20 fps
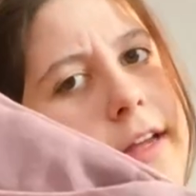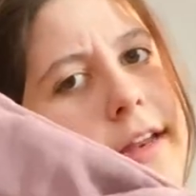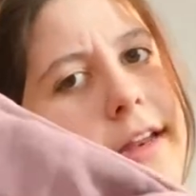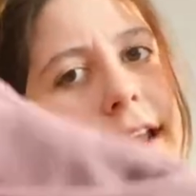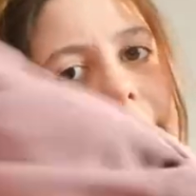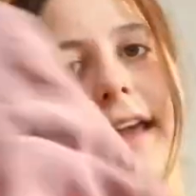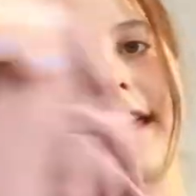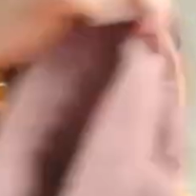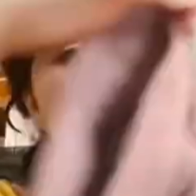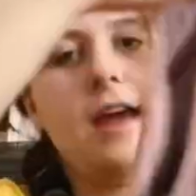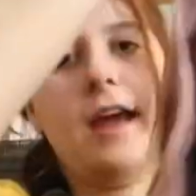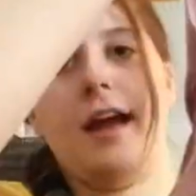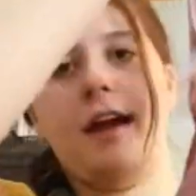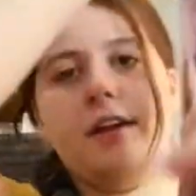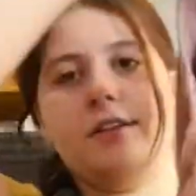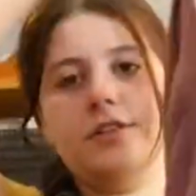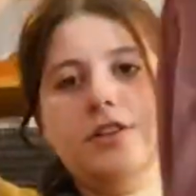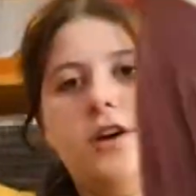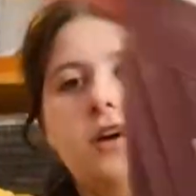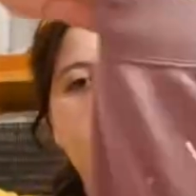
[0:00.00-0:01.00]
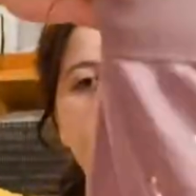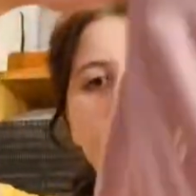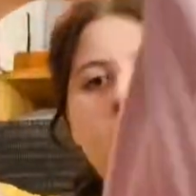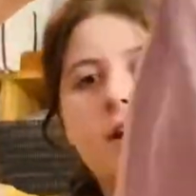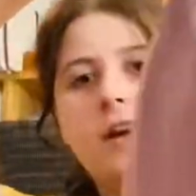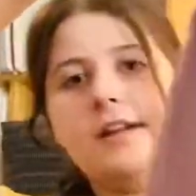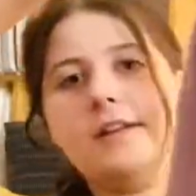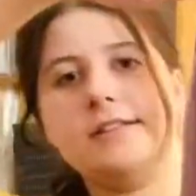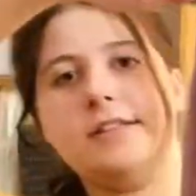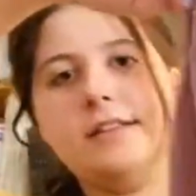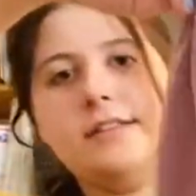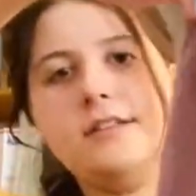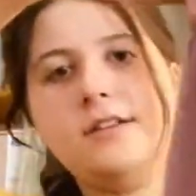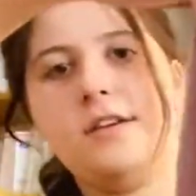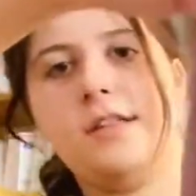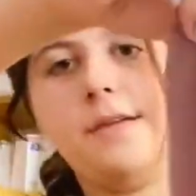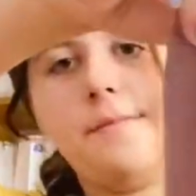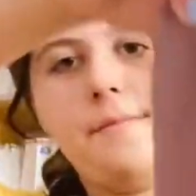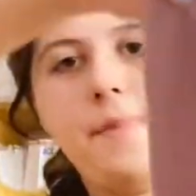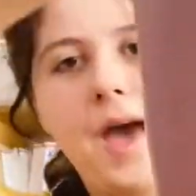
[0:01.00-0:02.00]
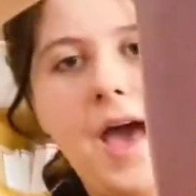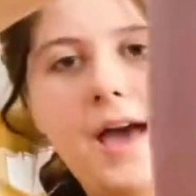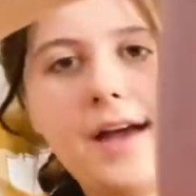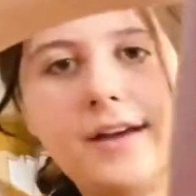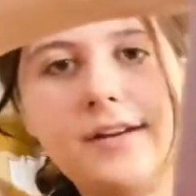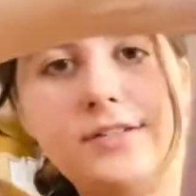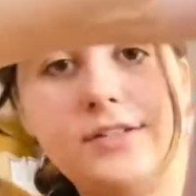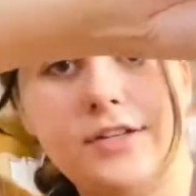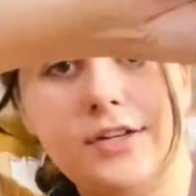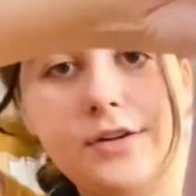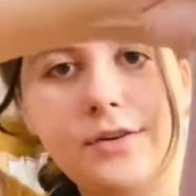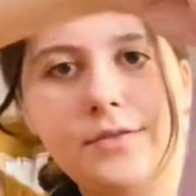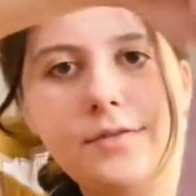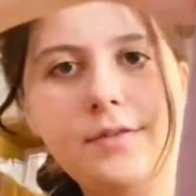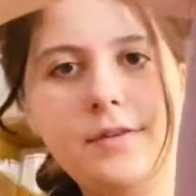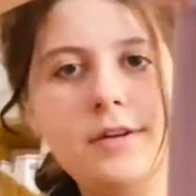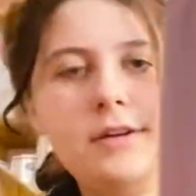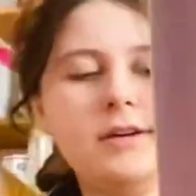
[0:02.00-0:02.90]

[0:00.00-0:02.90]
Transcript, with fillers: Nike Air jogger, and it says it on the back too.